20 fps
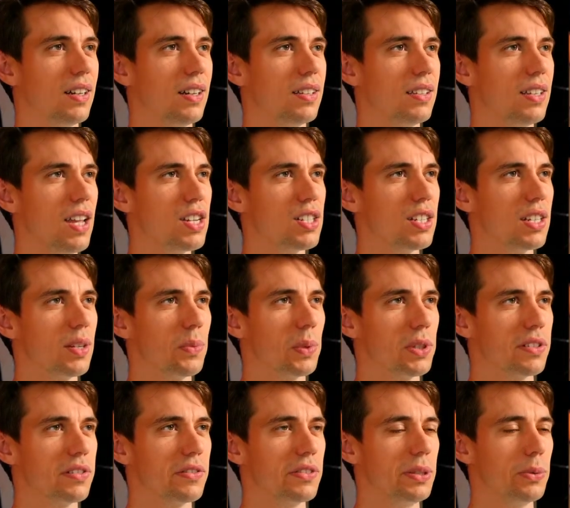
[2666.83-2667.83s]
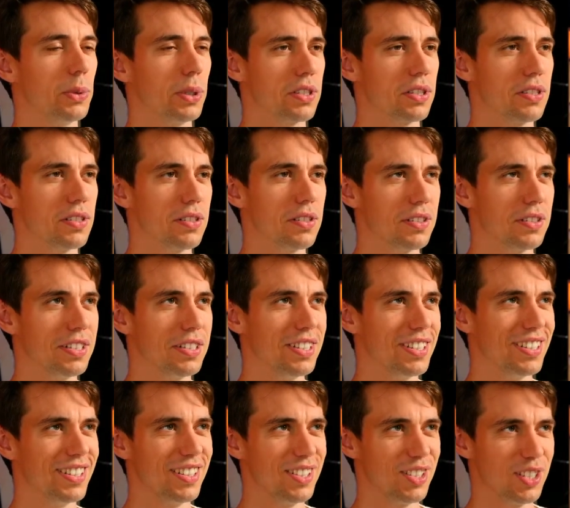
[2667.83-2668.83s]
Yeah, actually, it was 3 words.
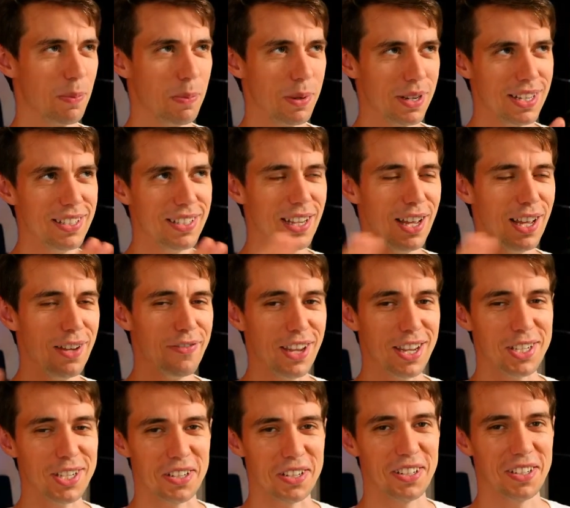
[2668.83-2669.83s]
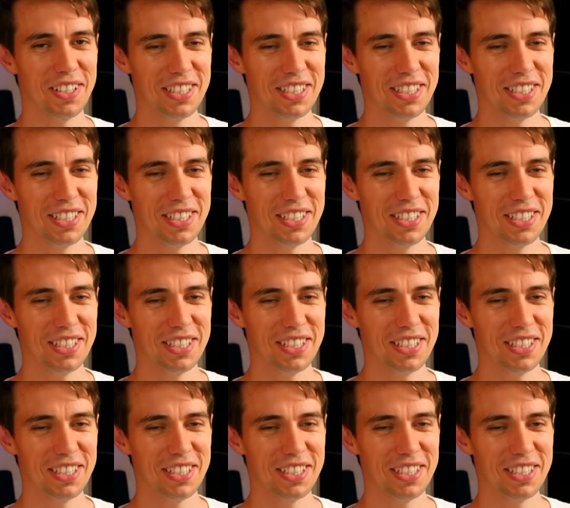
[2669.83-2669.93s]
Japanese live action.